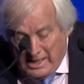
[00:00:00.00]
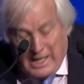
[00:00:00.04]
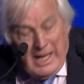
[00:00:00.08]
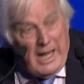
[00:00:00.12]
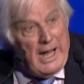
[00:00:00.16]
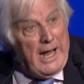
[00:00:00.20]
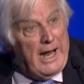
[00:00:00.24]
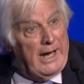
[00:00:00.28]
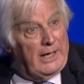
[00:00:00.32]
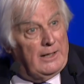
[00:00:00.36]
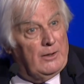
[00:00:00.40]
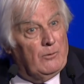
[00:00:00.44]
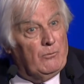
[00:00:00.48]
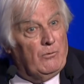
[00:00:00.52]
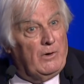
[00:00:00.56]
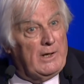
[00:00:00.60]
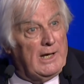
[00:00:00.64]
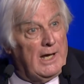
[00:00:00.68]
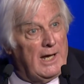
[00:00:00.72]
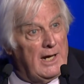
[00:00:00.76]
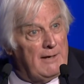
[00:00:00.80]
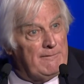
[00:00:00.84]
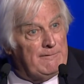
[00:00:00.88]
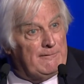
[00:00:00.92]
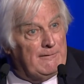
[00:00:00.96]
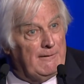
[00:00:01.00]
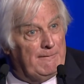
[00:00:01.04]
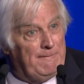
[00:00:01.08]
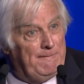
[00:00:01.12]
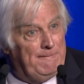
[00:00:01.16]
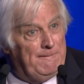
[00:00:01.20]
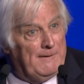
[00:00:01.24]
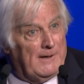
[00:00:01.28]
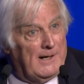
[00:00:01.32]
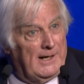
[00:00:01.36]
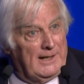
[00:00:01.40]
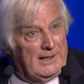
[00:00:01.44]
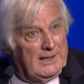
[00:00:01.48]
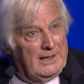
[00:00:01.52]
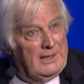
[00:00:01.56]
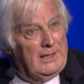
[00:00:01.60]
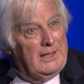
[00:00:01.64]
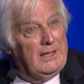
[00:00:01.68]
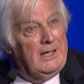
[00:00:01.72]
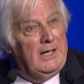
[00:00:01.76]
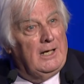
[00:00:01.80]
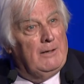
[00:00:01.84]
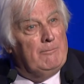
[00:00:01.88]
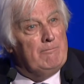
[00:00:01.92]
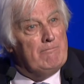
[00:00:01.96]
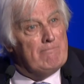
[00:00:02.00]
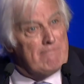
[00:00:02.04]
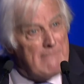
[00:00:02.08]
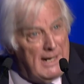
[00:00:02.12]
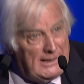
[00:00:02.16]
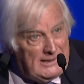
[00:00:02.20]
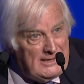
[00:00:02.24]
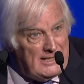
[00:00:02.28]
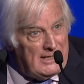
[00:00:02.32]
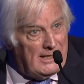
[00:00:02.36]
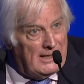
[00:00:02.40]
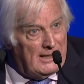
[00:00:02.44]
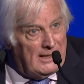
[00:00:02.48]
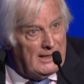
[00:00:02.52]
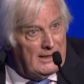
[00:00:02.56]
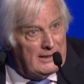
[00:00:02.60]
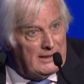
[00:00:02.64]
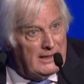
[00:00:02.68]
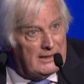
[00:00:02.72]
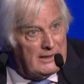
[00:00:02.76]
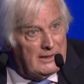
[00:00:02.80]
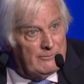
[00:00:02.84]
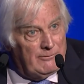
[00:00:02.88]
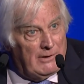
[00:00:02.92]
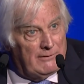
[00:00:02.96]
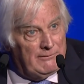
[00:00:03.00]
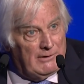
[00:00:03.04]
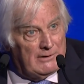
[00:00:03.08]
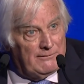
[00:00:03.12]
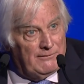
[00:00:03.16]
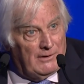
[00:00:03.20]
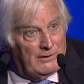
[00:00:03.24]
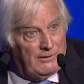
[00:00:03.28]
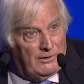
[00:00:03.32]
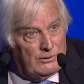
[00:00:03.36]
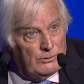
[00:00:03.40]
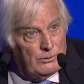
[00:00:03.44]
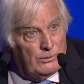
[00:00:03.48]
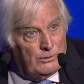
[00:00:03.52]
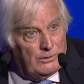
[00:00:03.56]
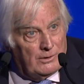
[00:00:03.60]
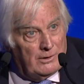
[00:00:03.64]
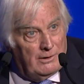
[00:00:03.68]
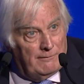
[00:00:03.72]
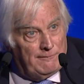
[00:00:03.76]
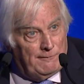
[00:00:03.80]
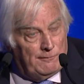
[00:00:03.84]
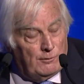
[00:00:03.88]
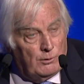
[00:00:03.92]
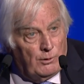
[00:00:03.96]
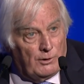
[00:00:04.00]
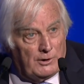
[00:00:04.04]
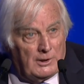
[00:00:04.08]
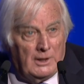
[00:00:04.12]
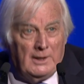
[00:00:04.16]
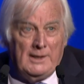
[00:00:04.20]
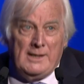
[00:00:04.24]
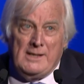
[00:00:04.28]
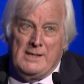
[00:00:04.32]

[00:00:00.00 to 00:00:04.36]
and we have to fight much harder than we've ever fought.